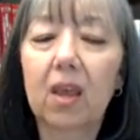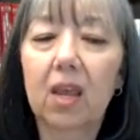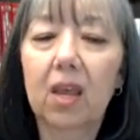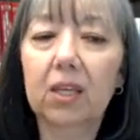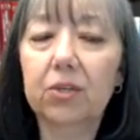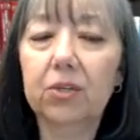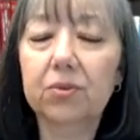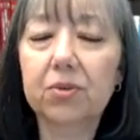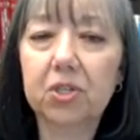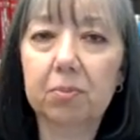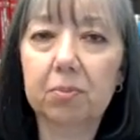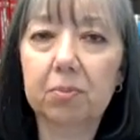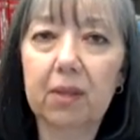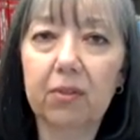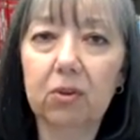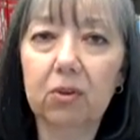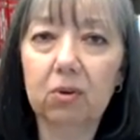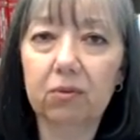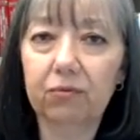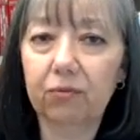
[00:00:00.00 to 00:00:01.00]
It used to be
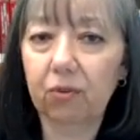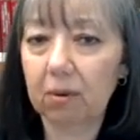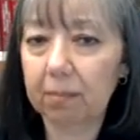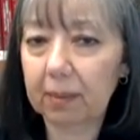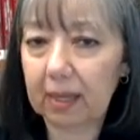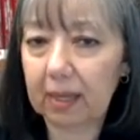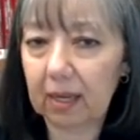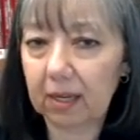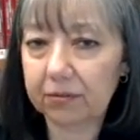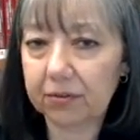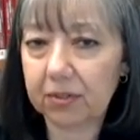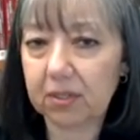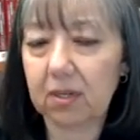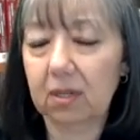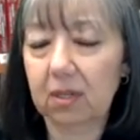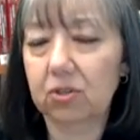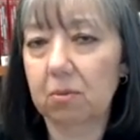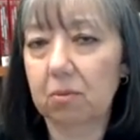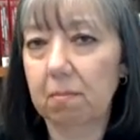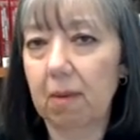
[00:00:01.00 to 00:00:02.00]
the uniform gifts
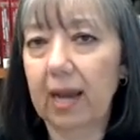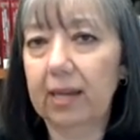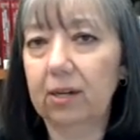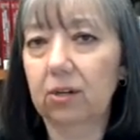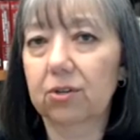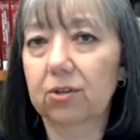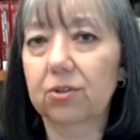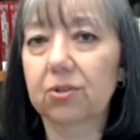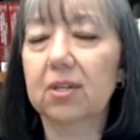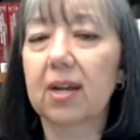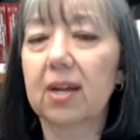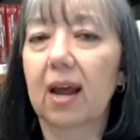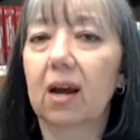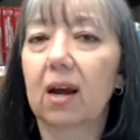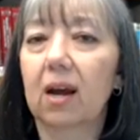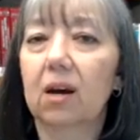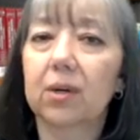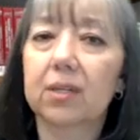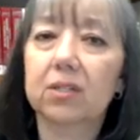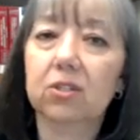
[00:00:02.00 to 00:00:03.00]
to minors.
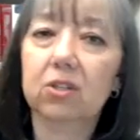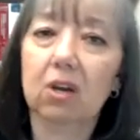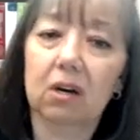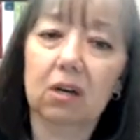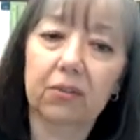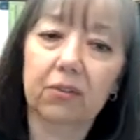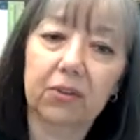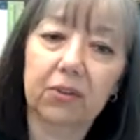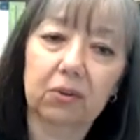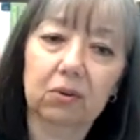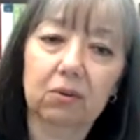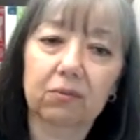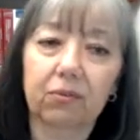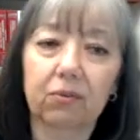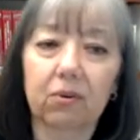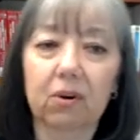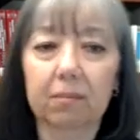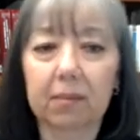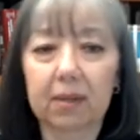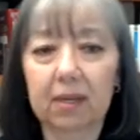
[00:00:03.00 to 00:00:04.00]
Now it's called the
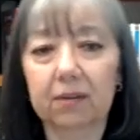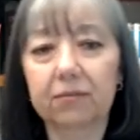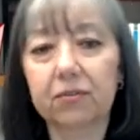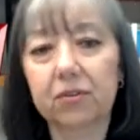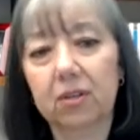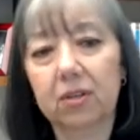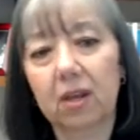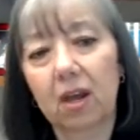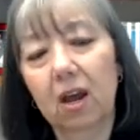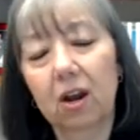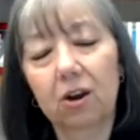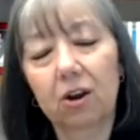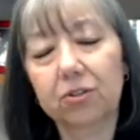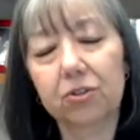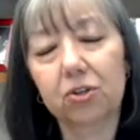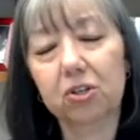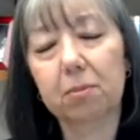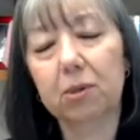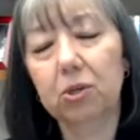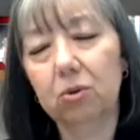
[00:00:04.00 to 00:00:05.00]
uniform gifts,
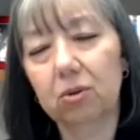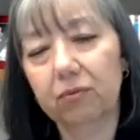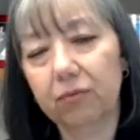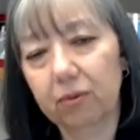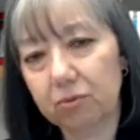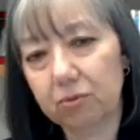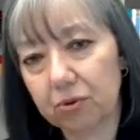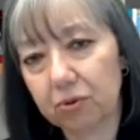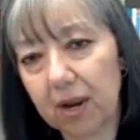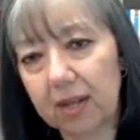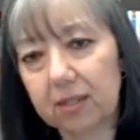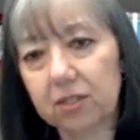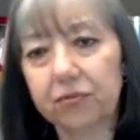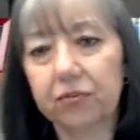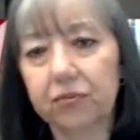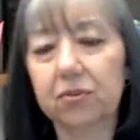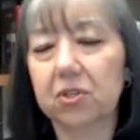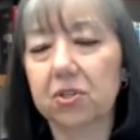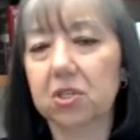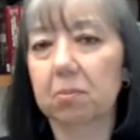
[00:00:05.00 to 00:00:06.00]
excuse me, uniform
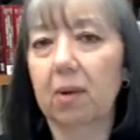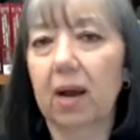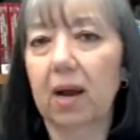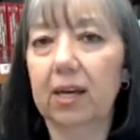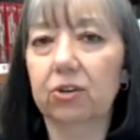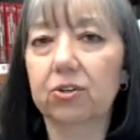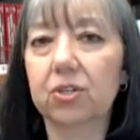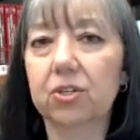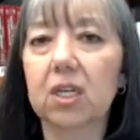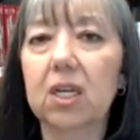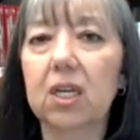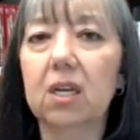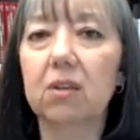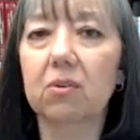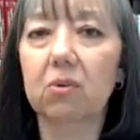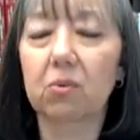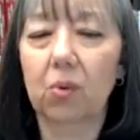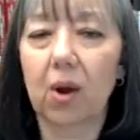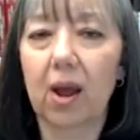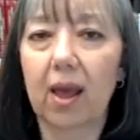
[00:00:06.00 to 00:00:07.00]
transfers to minors.
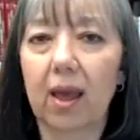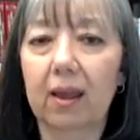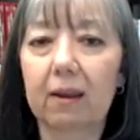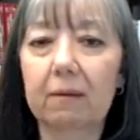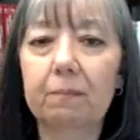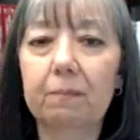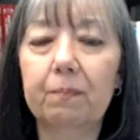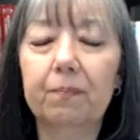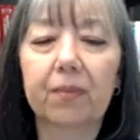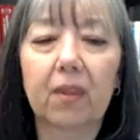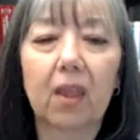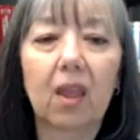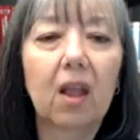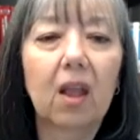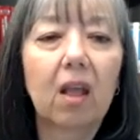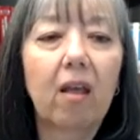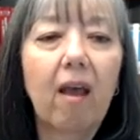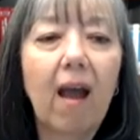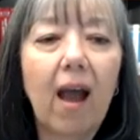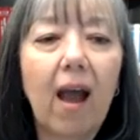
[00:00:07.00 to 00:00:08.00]
Either way,
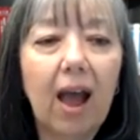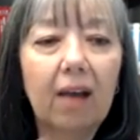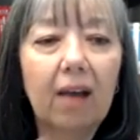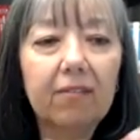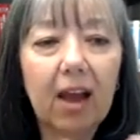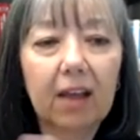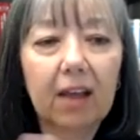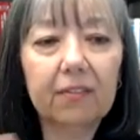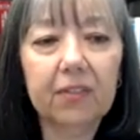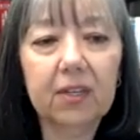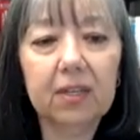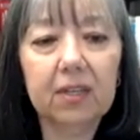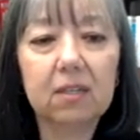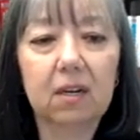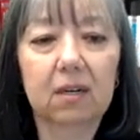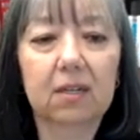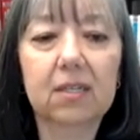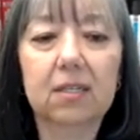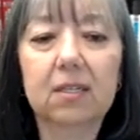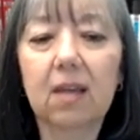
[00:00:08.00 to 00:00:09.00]
I've got these
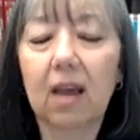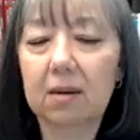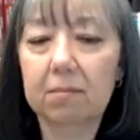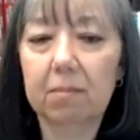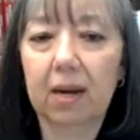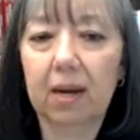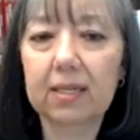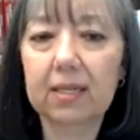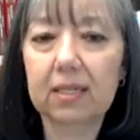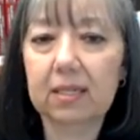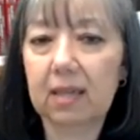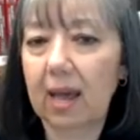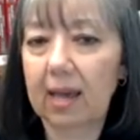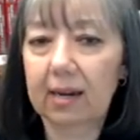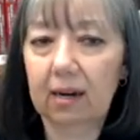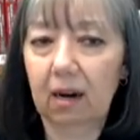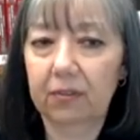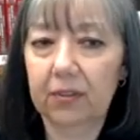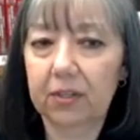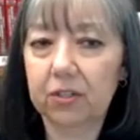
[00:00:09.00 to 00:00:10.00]
on a side by
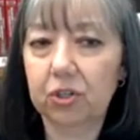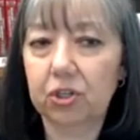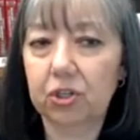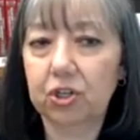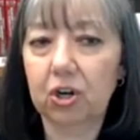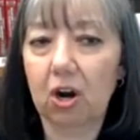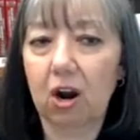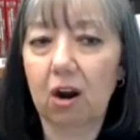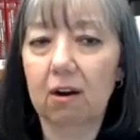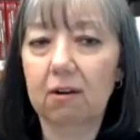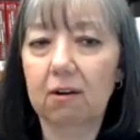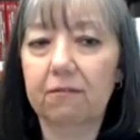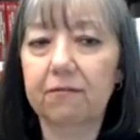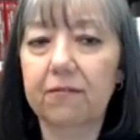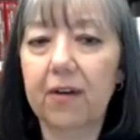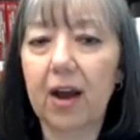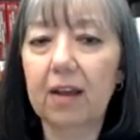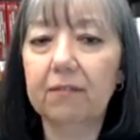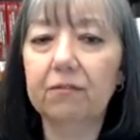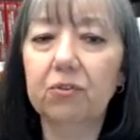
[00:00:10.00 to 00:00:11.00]
side on this chart.
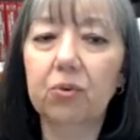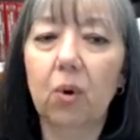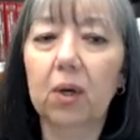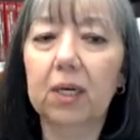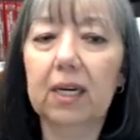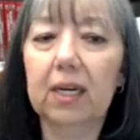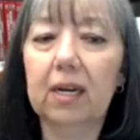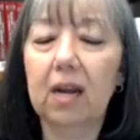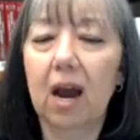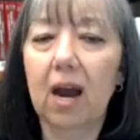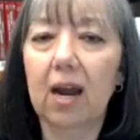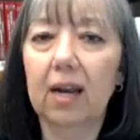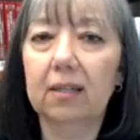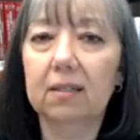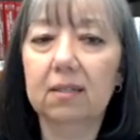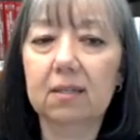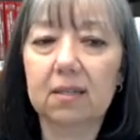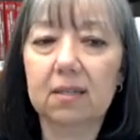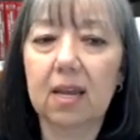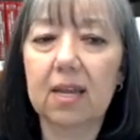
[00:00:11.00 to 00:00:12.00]

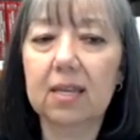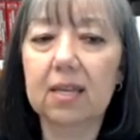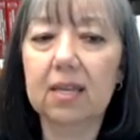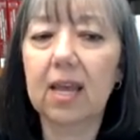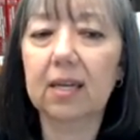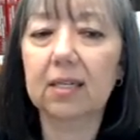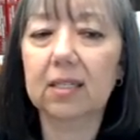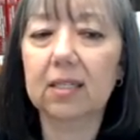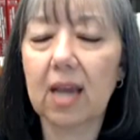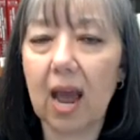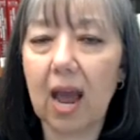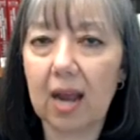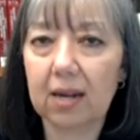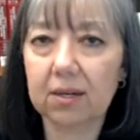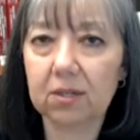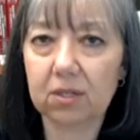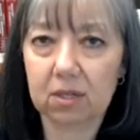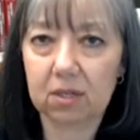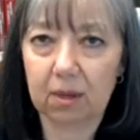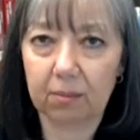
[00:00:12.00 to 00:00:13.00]
529s get
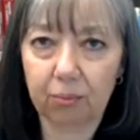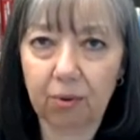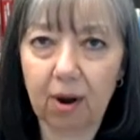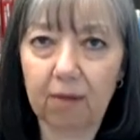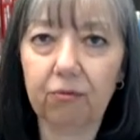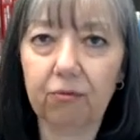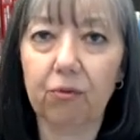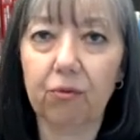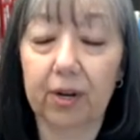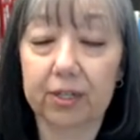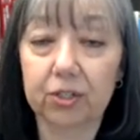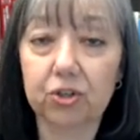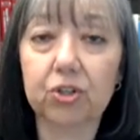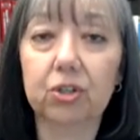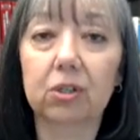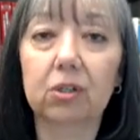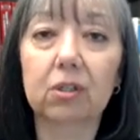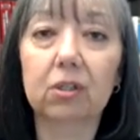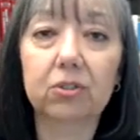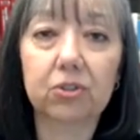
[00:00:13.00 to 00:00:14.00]
tax
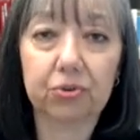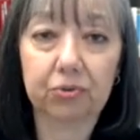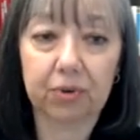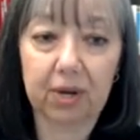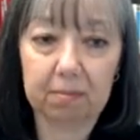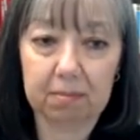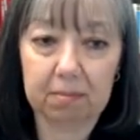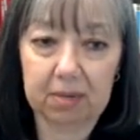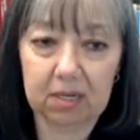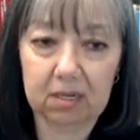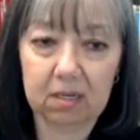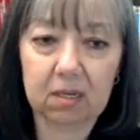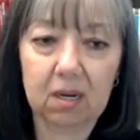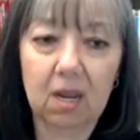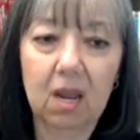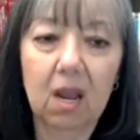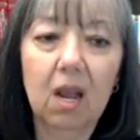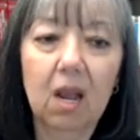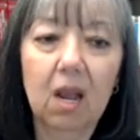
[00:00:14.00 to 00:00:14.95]
preferential treatment.